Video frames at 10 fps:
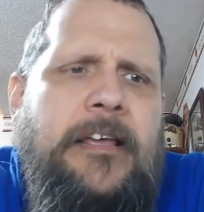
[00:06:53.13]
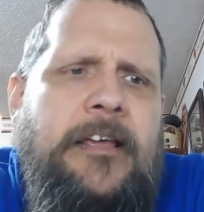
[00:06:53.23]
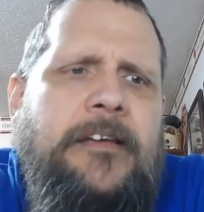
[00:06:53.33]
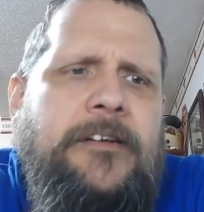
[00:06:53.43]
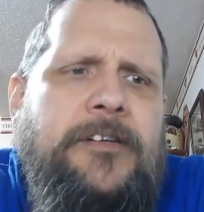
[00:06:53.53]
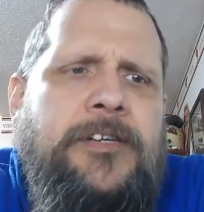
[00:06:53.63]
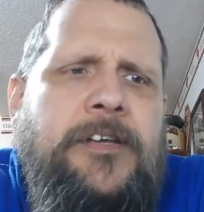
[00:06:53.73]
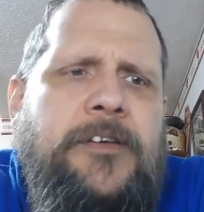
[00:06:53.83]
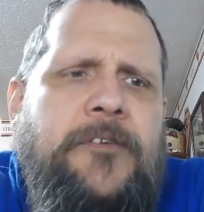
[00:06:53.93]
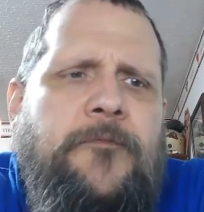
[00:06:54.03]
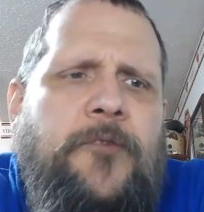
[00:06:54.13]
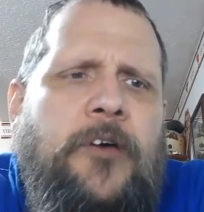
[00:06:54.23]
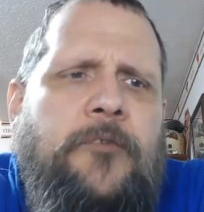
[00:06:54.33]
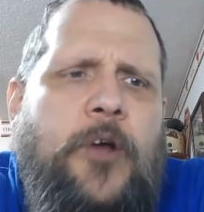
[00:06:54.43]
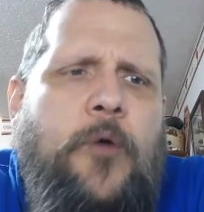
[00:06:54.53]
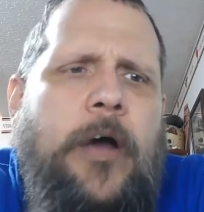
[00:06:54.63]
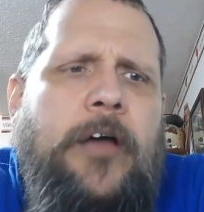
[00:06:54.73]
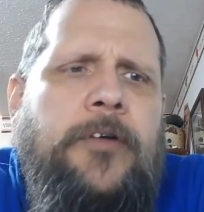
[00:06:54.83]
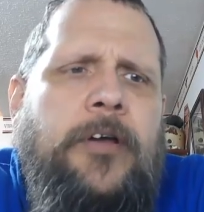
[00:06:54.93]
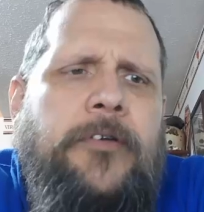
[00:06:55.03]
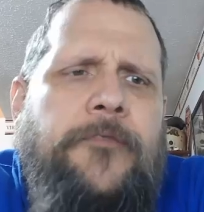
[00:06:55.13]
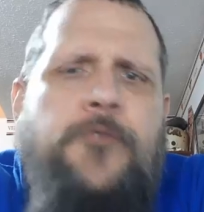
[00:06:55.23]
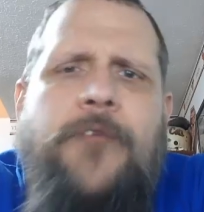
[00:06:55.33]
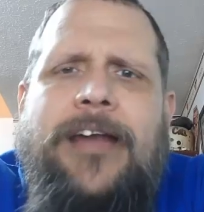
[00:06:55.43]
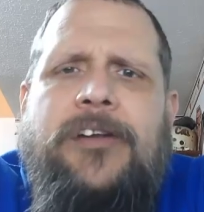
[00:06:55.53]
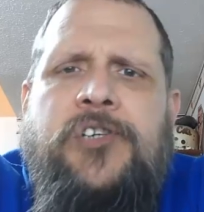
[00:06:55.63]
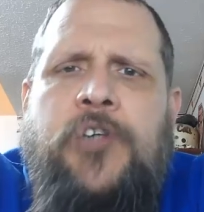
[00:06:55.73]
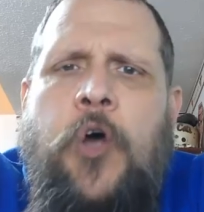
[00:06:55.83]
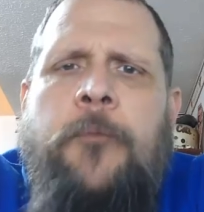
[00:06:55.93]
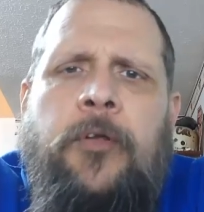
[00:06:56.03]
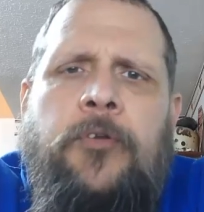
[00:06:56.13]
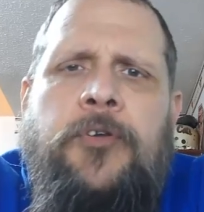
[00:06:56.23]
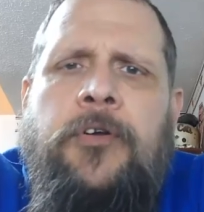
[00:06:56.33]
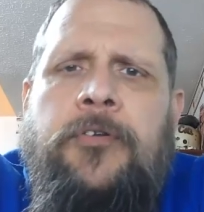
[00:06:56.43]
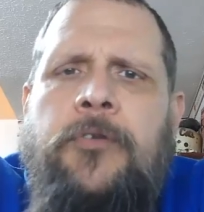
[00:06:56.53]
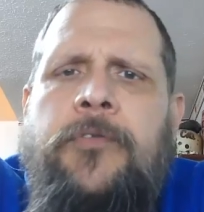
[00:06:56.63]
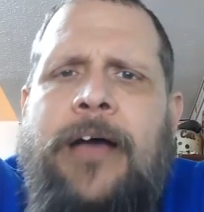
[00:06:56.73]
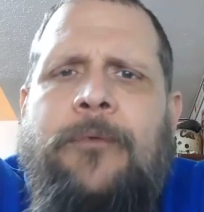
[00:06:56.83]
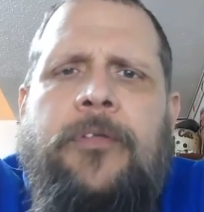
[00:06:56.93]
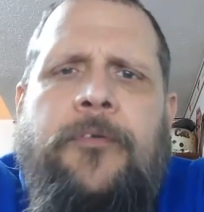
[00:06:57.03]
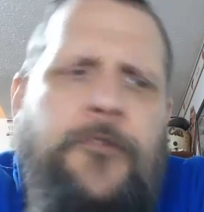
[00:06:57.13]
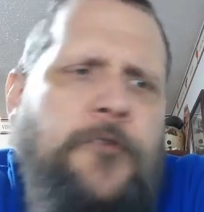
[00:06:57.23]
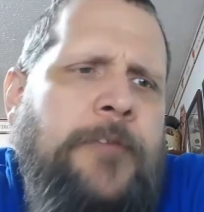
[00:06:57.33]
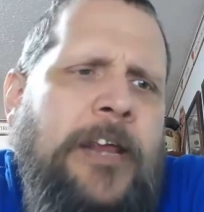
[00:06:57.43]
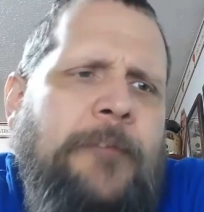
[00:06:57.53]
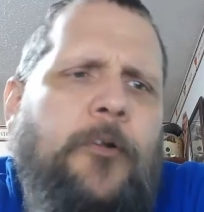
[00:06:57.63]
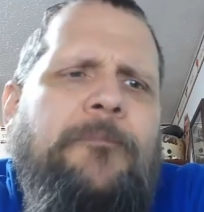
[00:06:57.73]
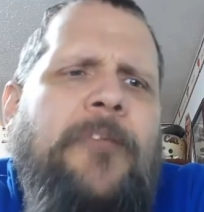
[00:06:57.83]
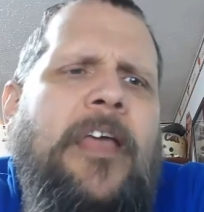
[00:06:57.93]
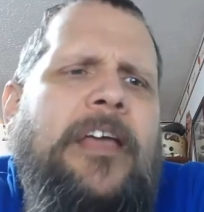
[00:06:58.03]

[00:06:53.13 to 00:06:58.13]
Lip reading: It required, if you ran a sawmill, you could do that with a few people.